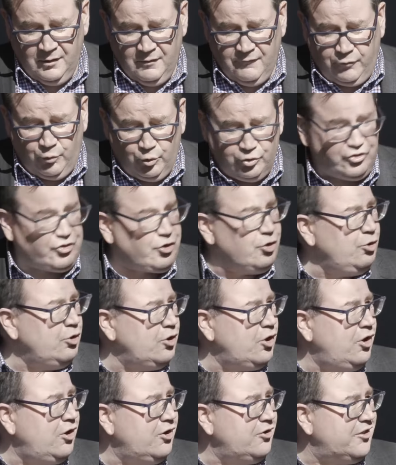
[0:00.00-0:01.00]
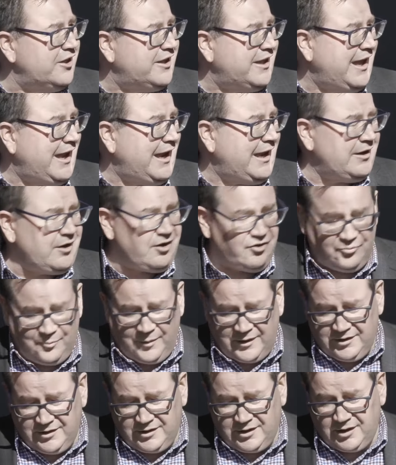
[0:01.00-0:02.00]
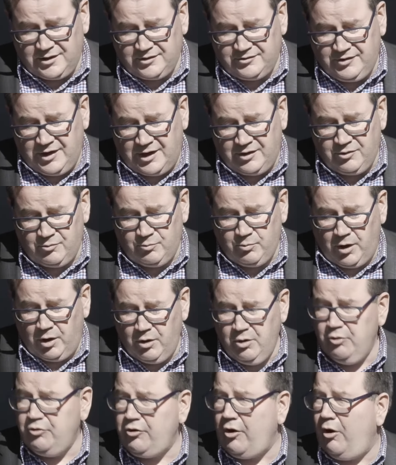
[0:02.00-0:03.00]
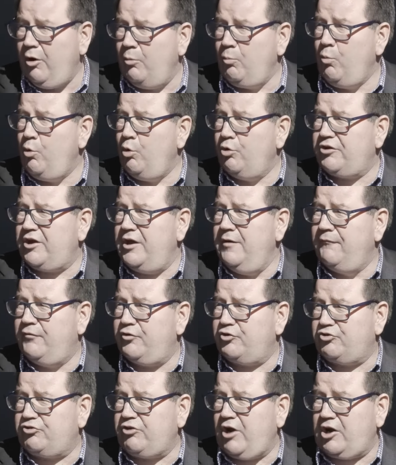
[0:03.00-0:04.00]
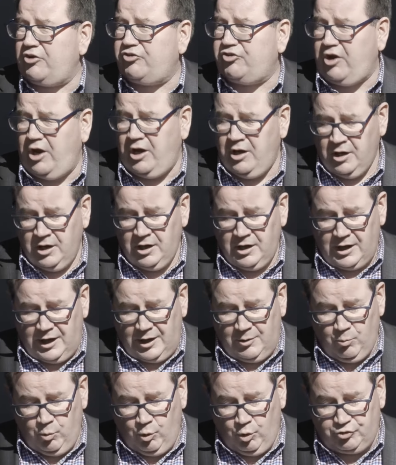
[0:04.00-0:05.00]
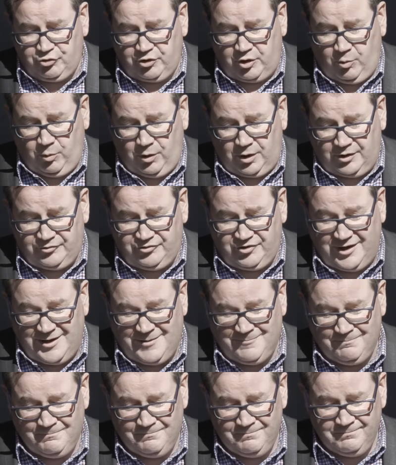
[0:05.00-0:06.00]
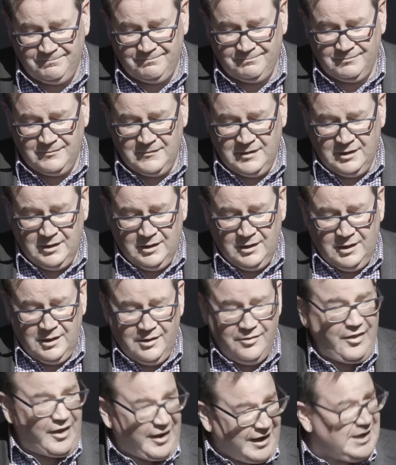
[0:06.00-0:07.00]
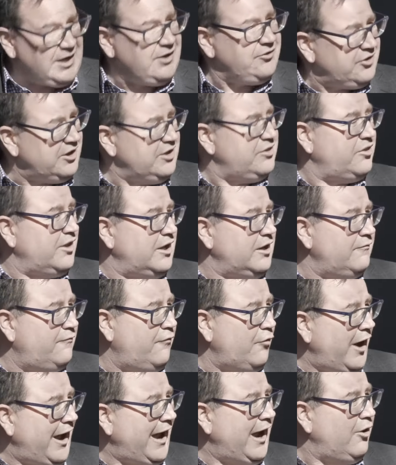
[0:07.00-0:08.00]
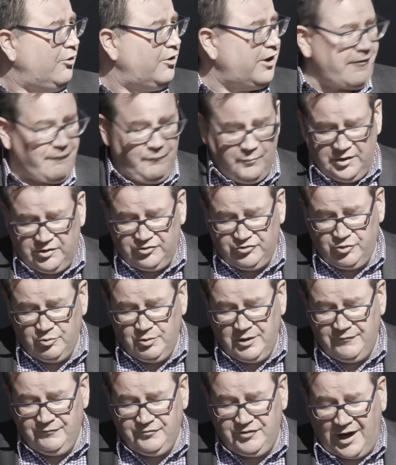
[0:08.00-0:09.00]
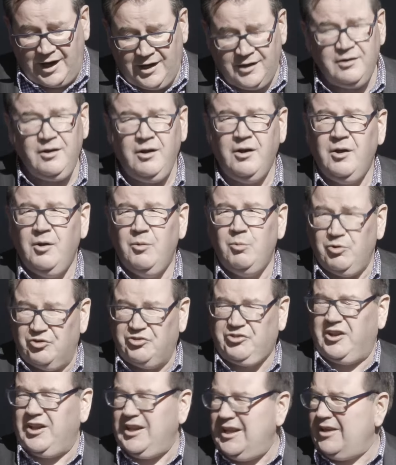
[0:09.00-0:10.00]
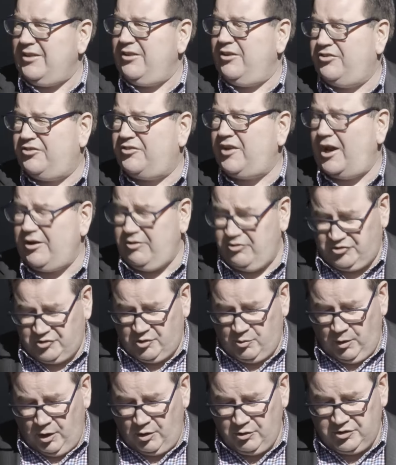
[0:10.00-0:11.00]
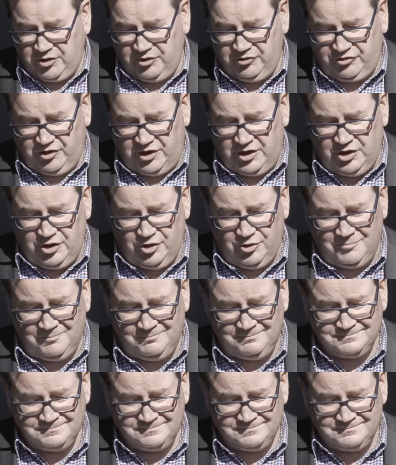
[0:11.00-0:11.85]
For too long, the can has been kicked down the road on water infrastructure and water quality. The easy thing for our government to have done was to let the status quo continue.